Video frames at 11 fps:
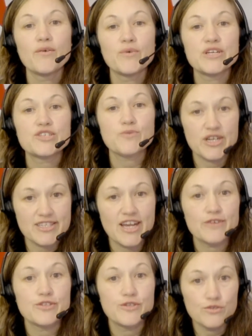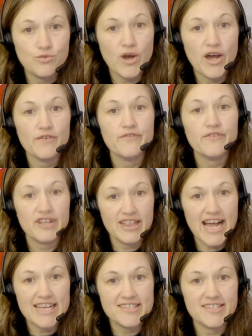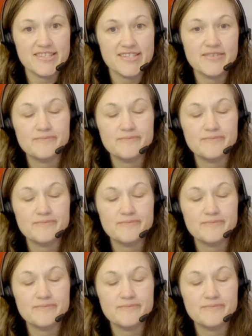which works out to 12 classes.